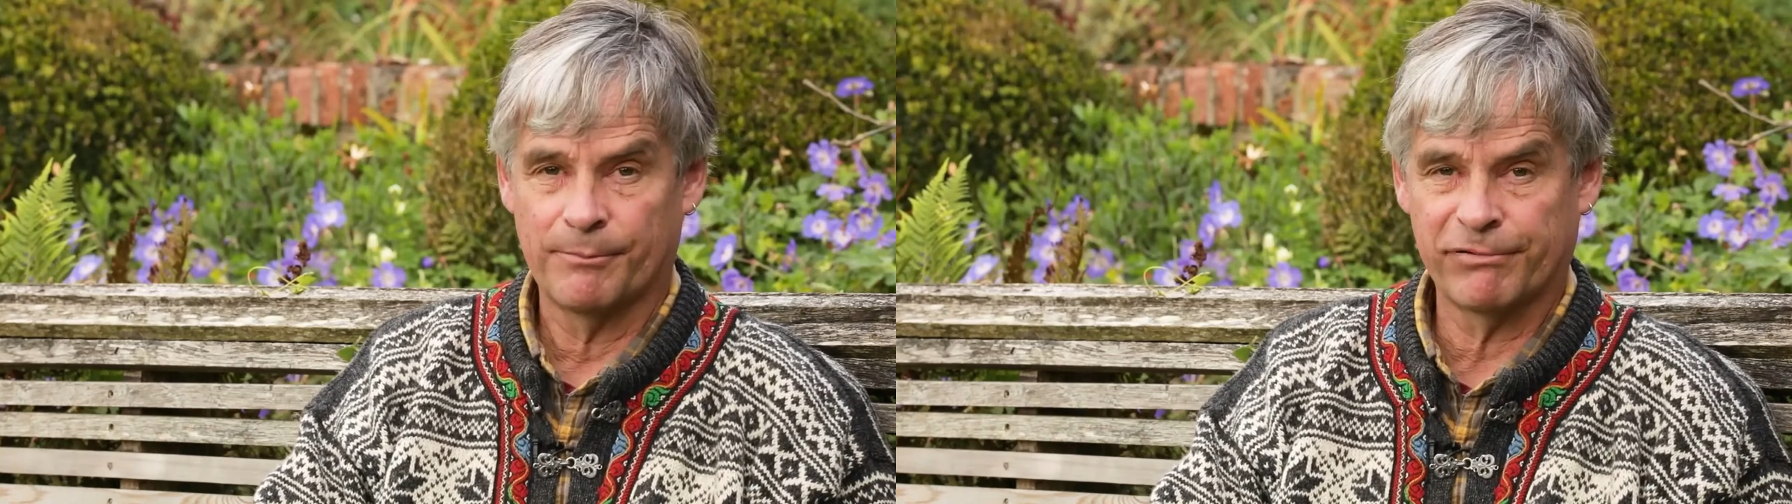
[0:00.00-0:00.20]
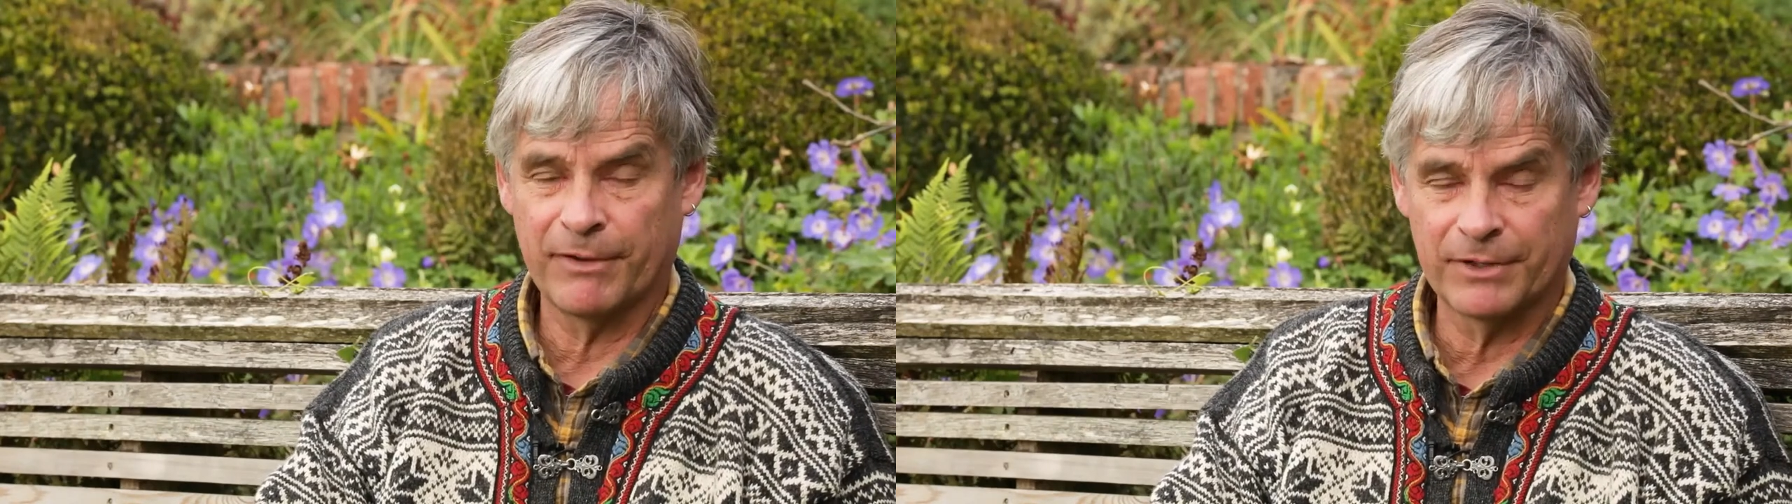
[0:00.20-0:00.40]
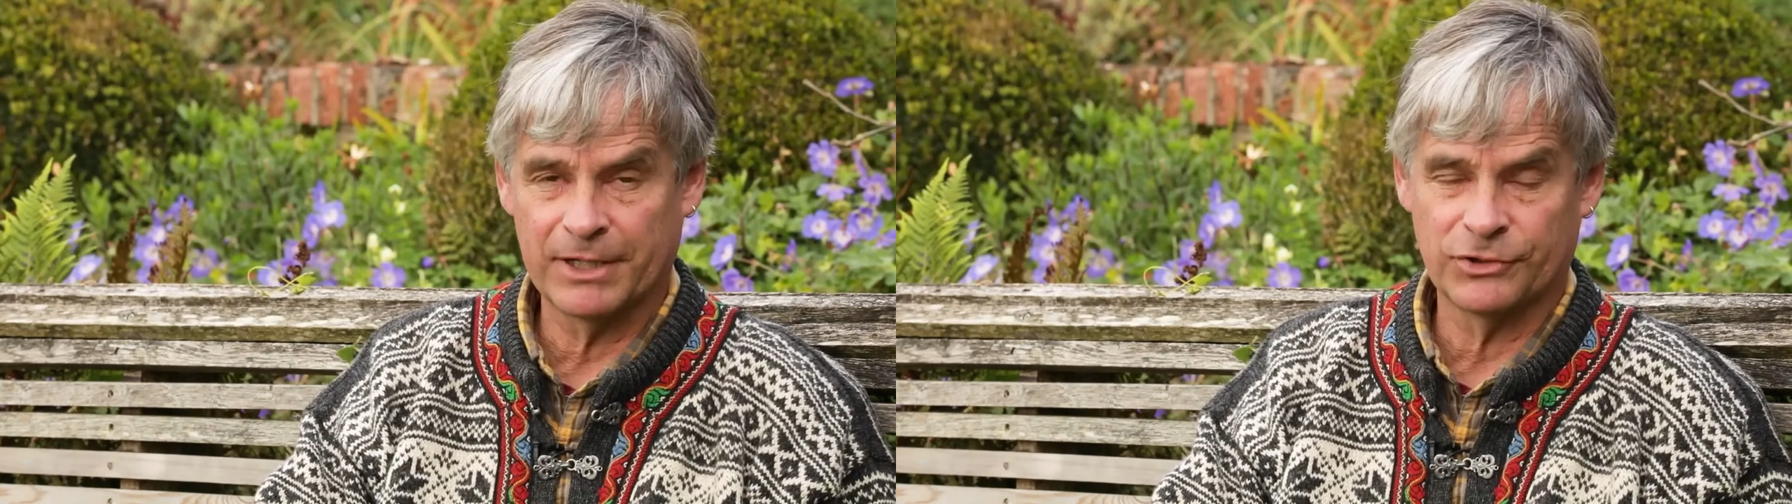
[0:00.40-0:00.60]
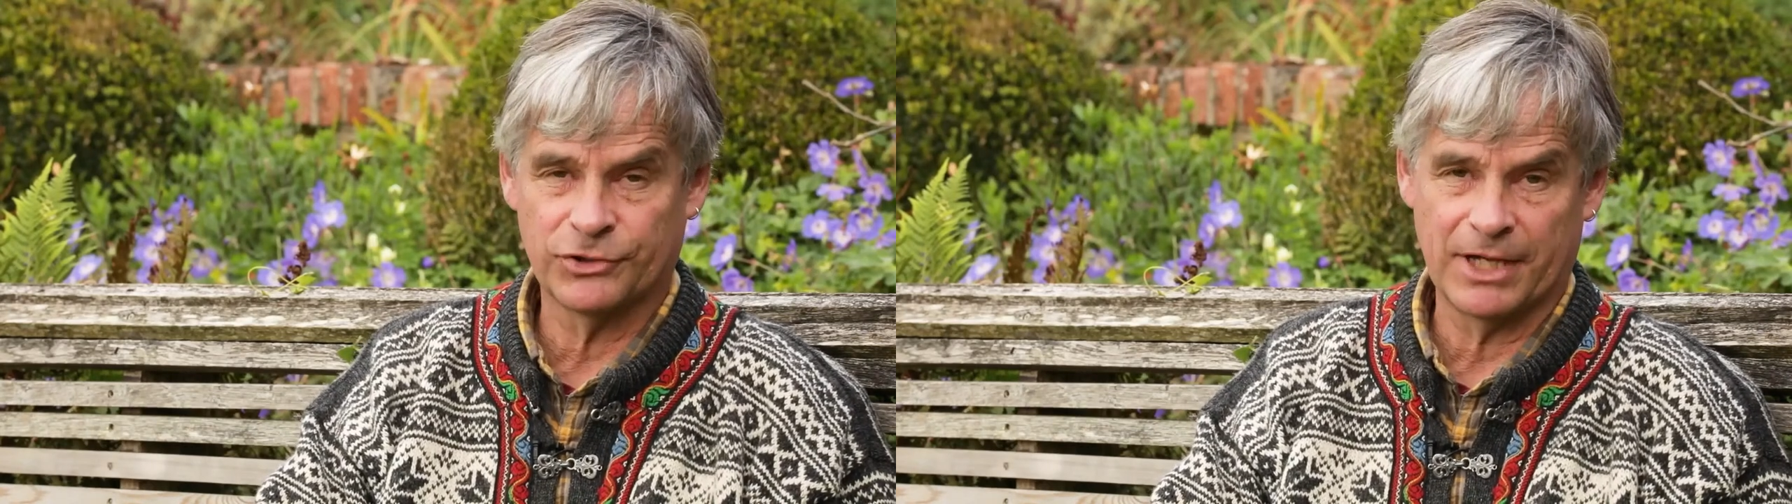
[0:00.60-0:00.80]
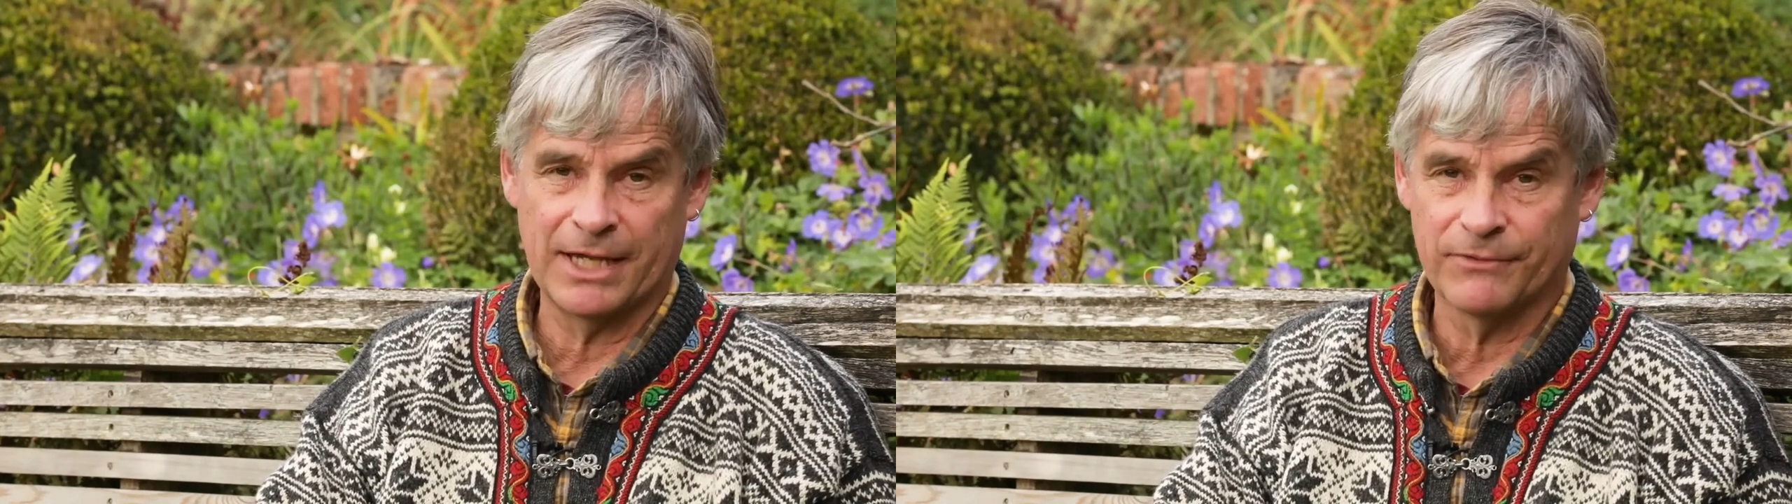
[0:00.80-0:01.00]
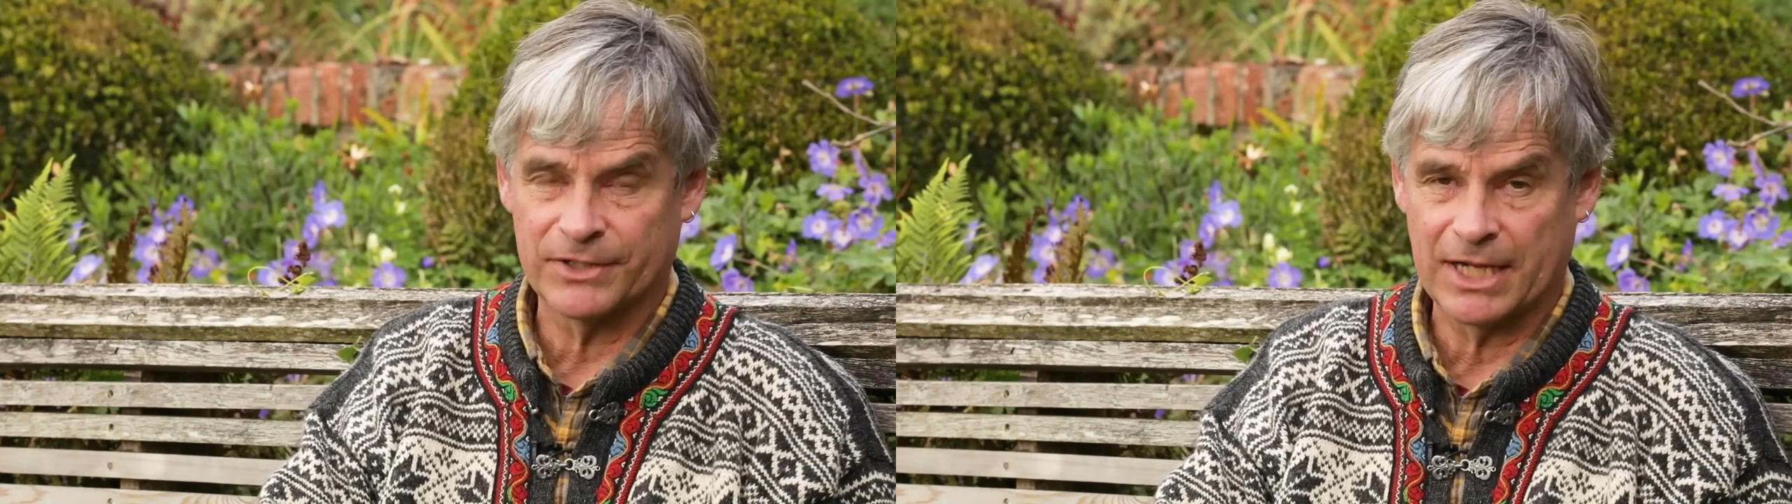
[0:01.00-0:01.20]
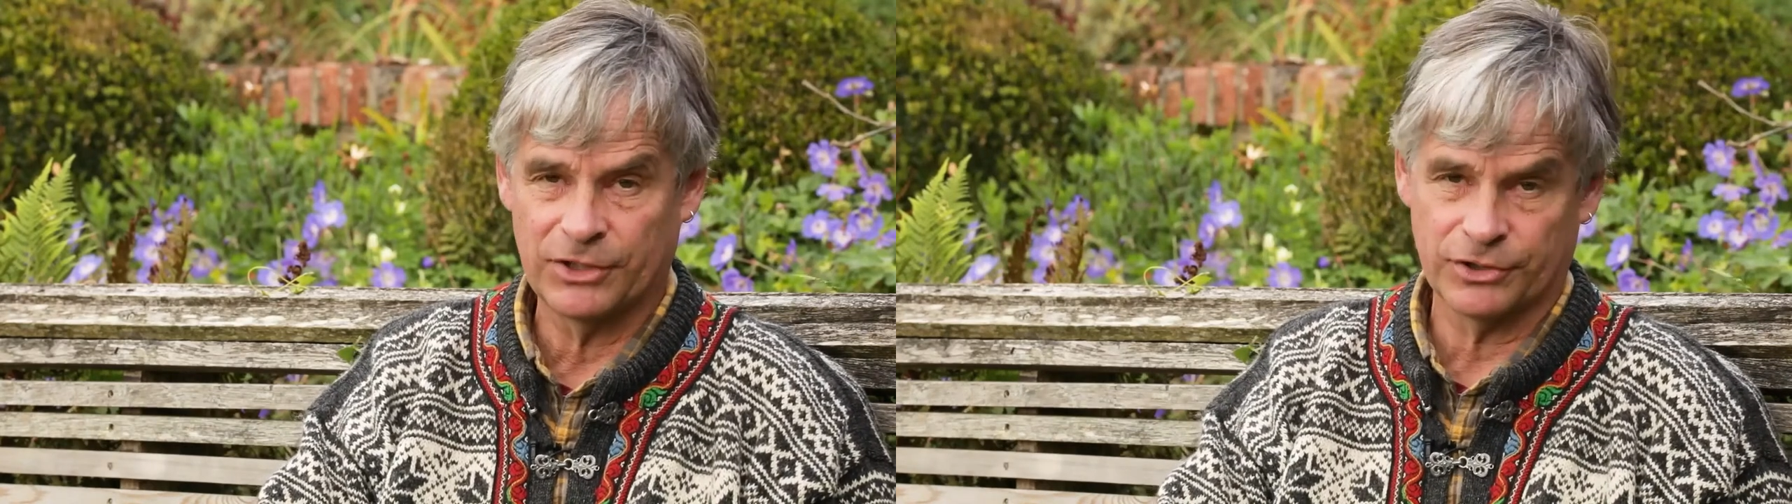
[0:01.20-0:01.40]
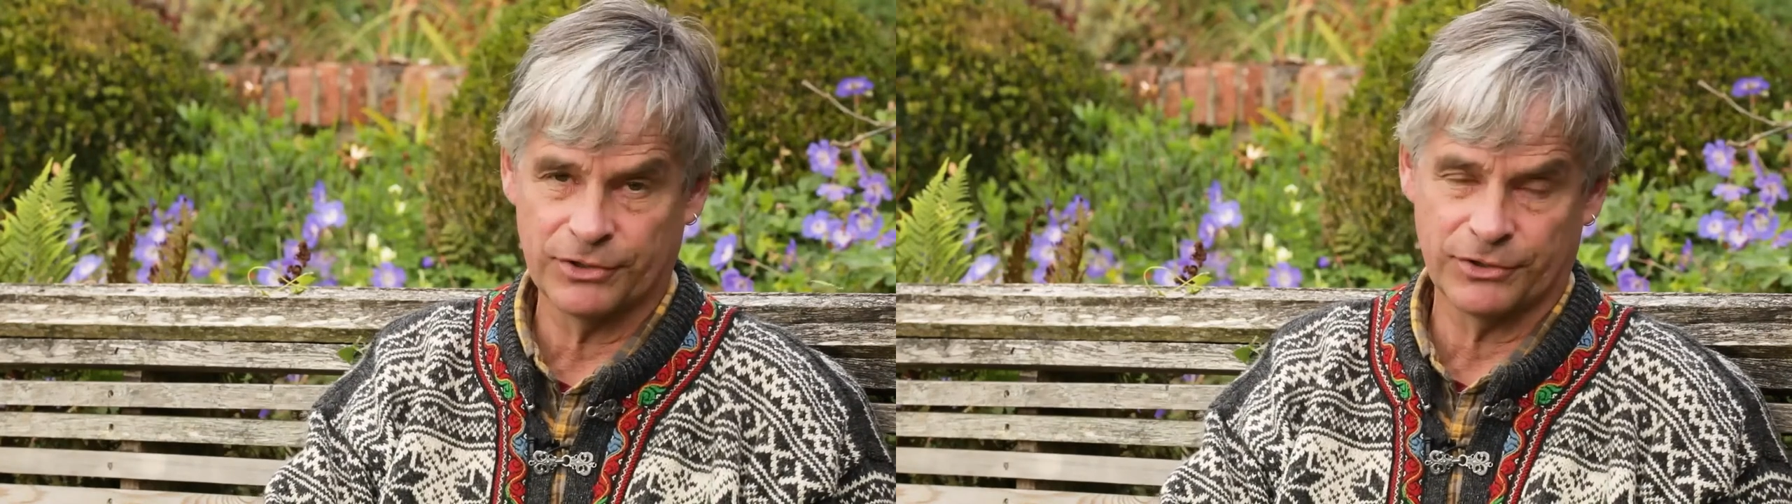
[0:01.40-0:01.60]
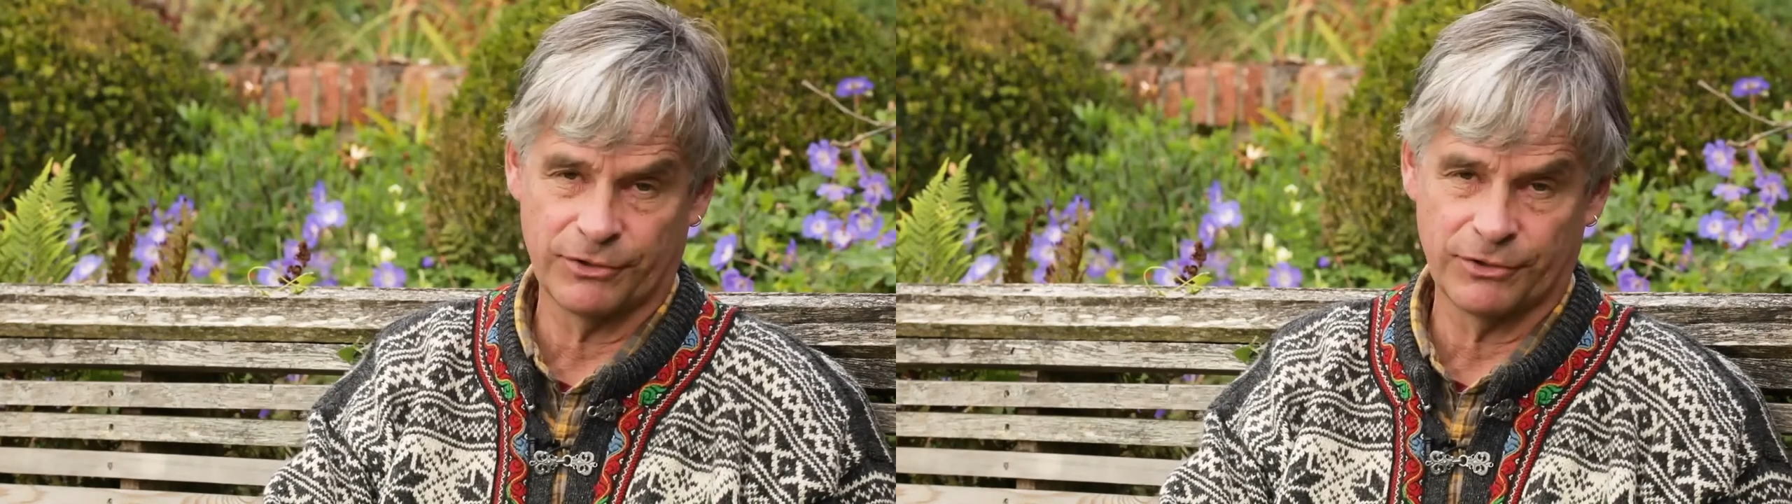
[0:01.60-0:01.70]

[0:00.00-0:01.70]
privileged invitations